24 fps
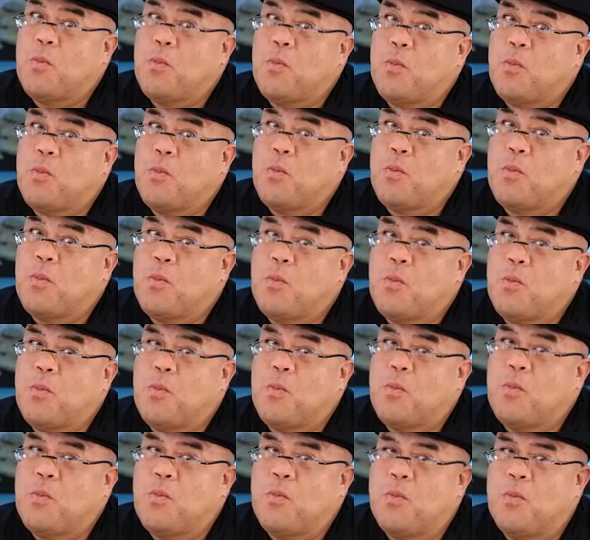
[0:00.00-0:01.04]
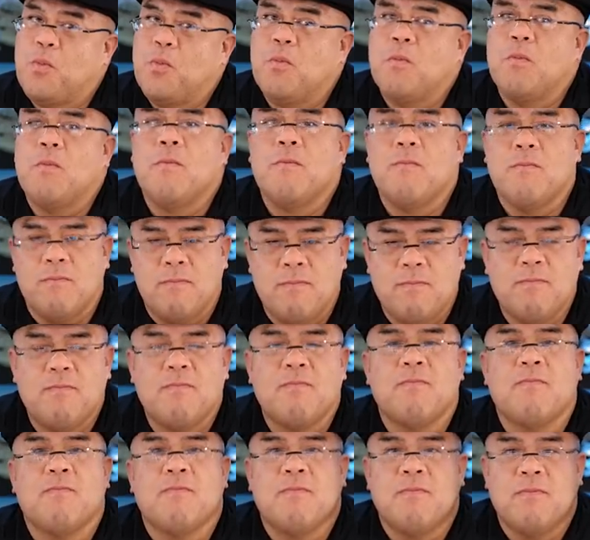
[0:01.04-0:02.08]

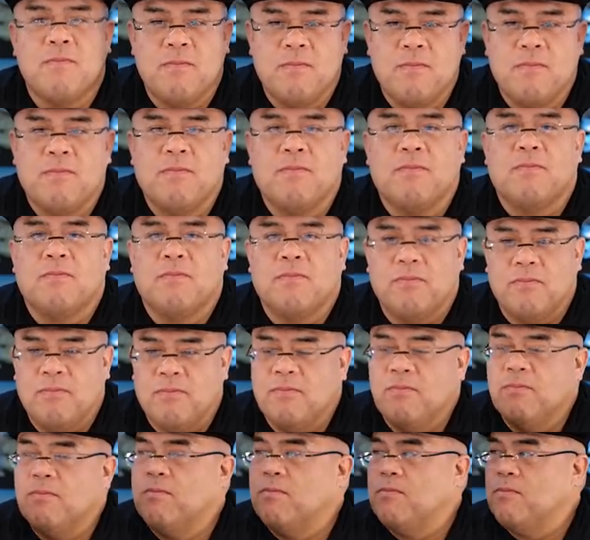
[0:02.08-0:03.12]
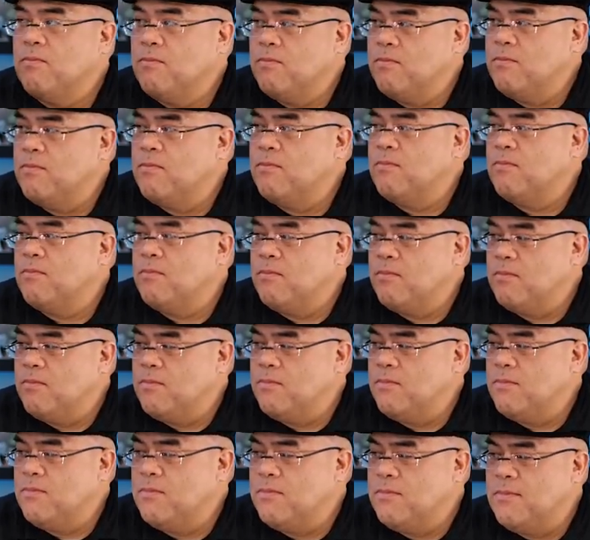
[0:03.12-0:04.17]
The person shown says nothing.